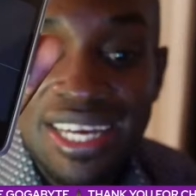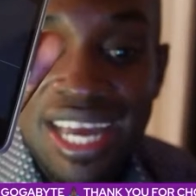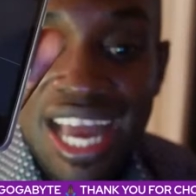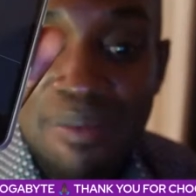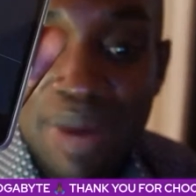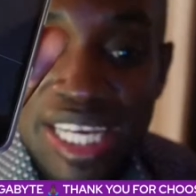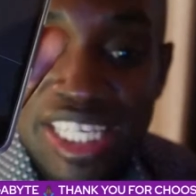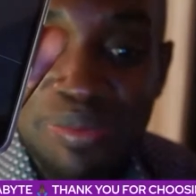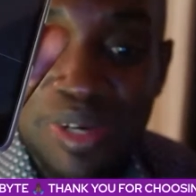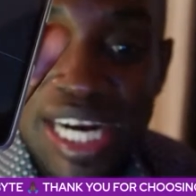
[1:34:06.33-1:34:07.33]
A
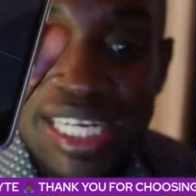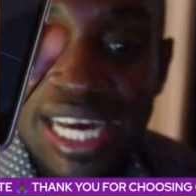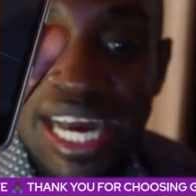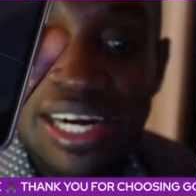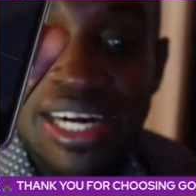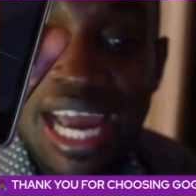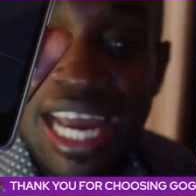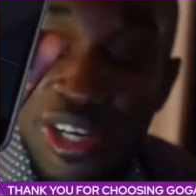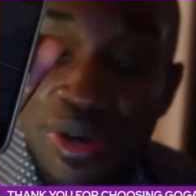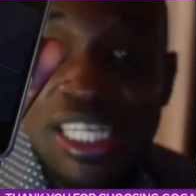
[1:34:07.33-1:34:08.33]
managing moderator can
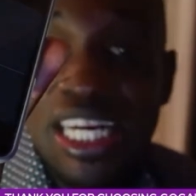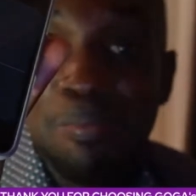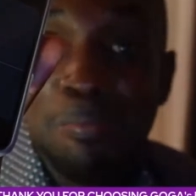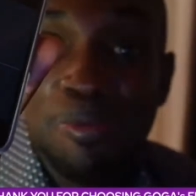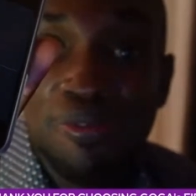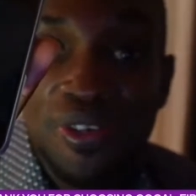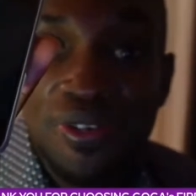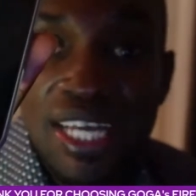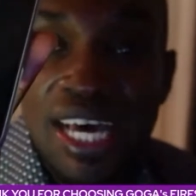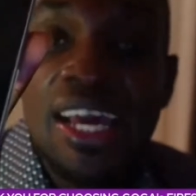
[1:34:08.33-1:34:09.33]
add you as an approved
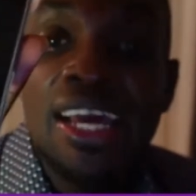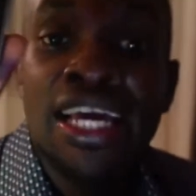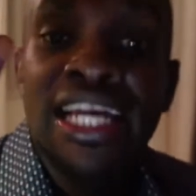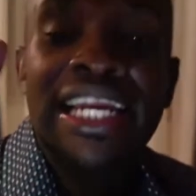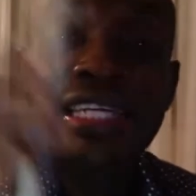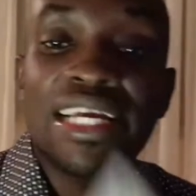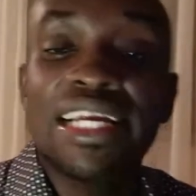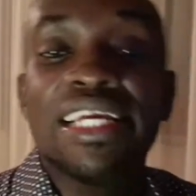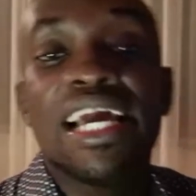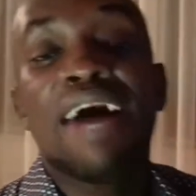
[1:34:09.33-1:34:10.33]
user.
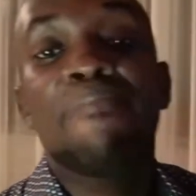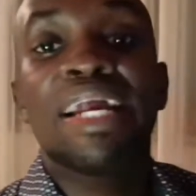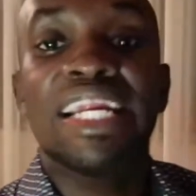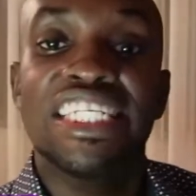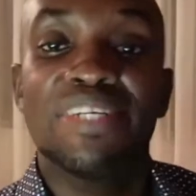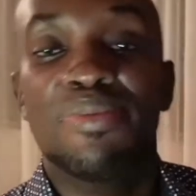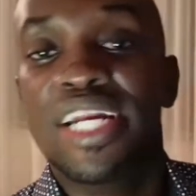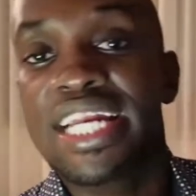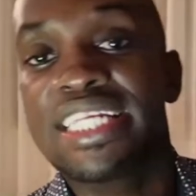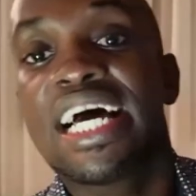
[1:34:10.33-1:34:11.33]
Literally, a managing
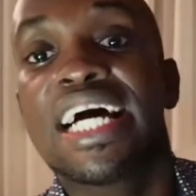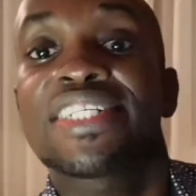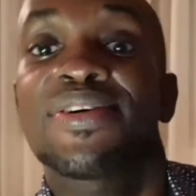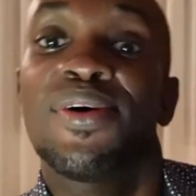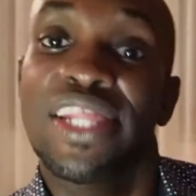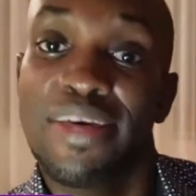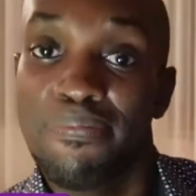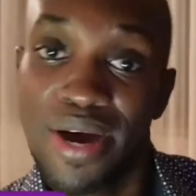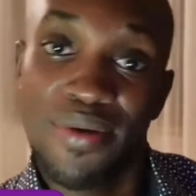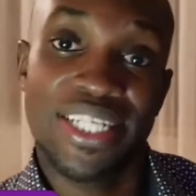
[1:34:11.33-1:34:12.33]
moderator has all the
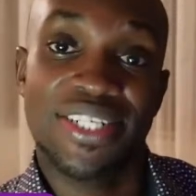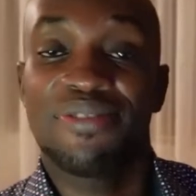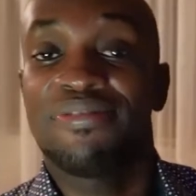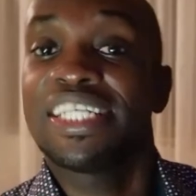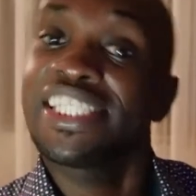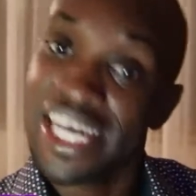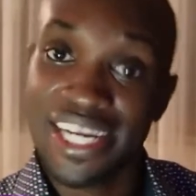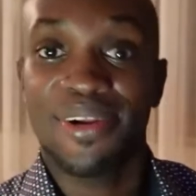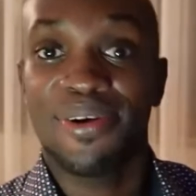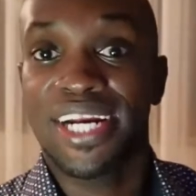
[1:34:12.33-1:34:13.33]
powers of a
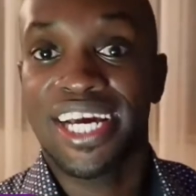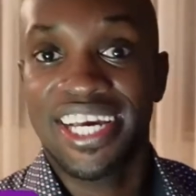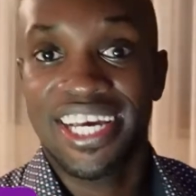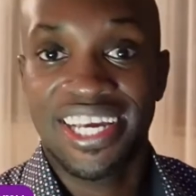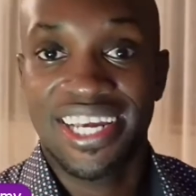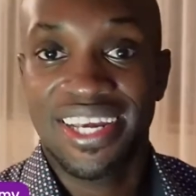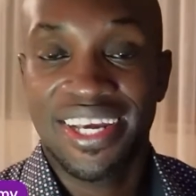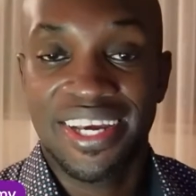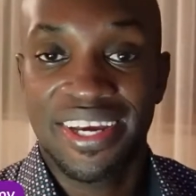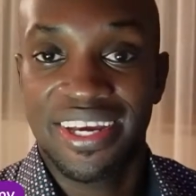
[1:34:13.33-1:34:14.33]
channel owner.
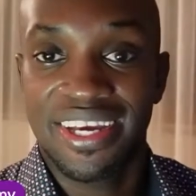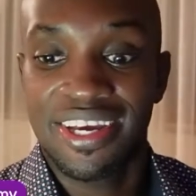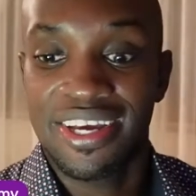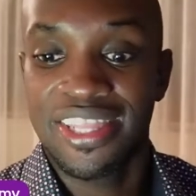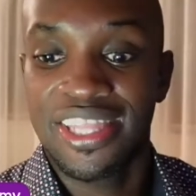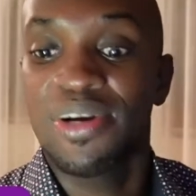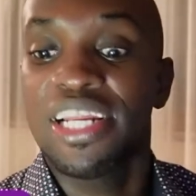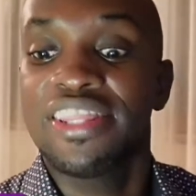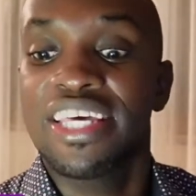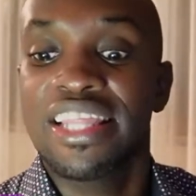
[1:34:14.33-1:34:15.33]
The only
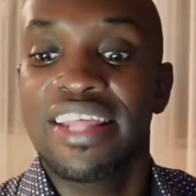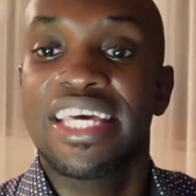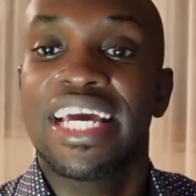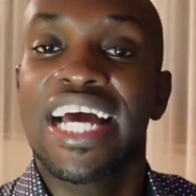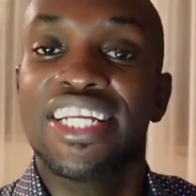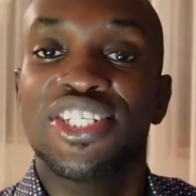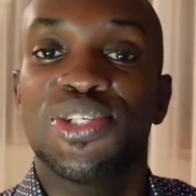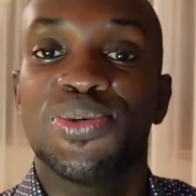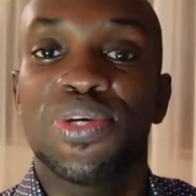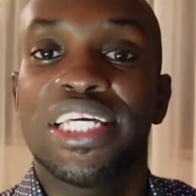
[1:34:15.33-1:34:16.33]
thing that they can't
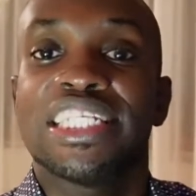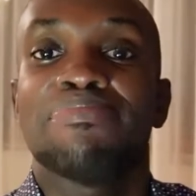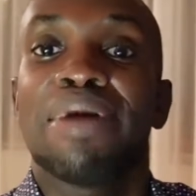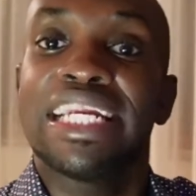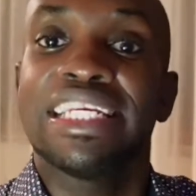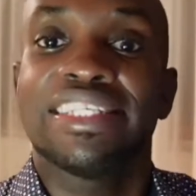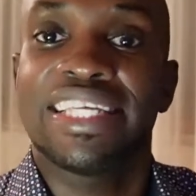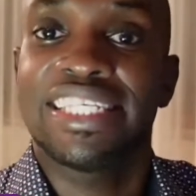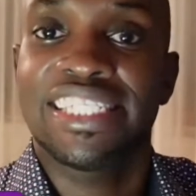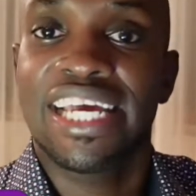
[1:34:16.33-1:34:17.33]
do is manage the
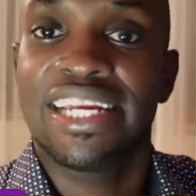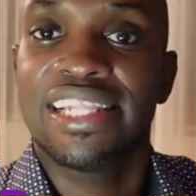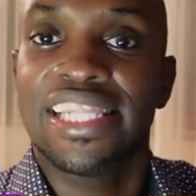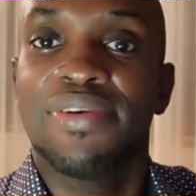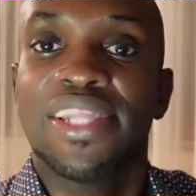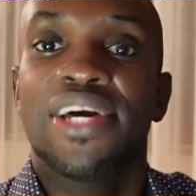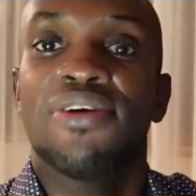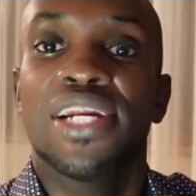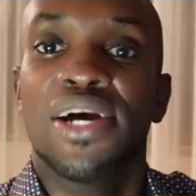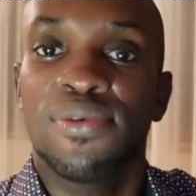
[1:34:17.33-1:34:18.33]
channel the way the
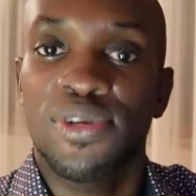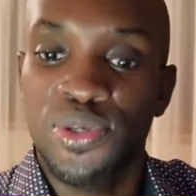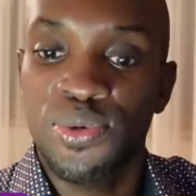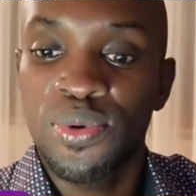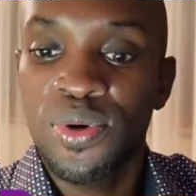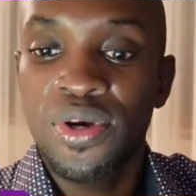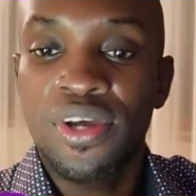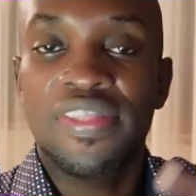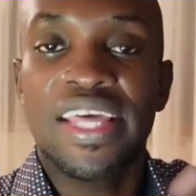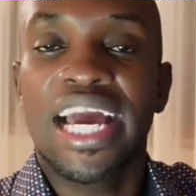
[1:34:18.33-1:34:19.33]
owner will do.
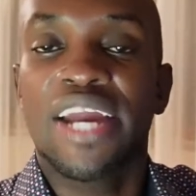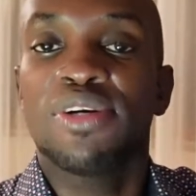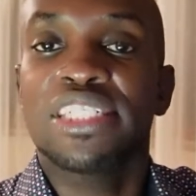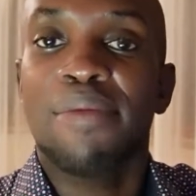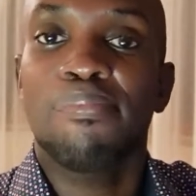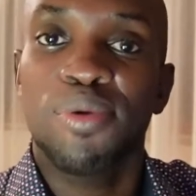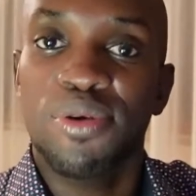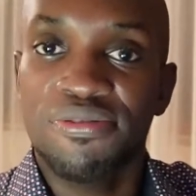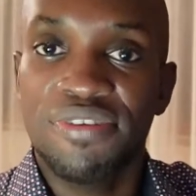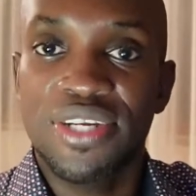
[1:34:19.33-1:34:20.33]
They cannot upload
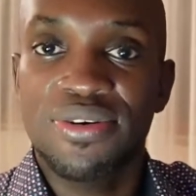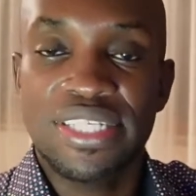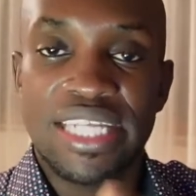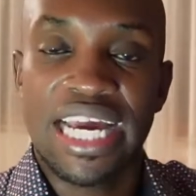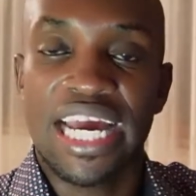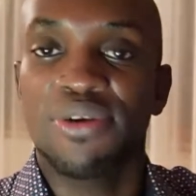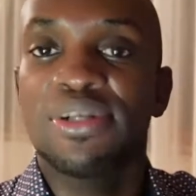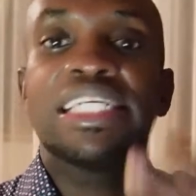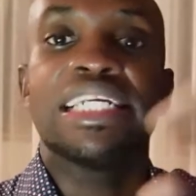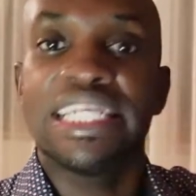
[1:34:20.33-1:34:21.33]
videos. They cannot
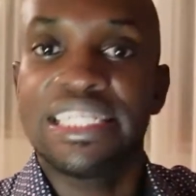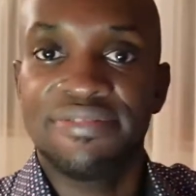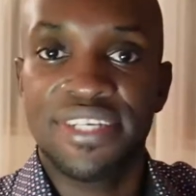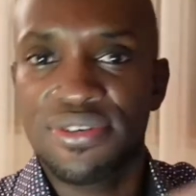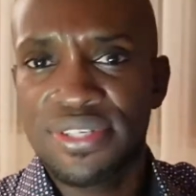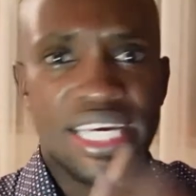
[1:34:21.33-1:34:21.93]
delete videos. They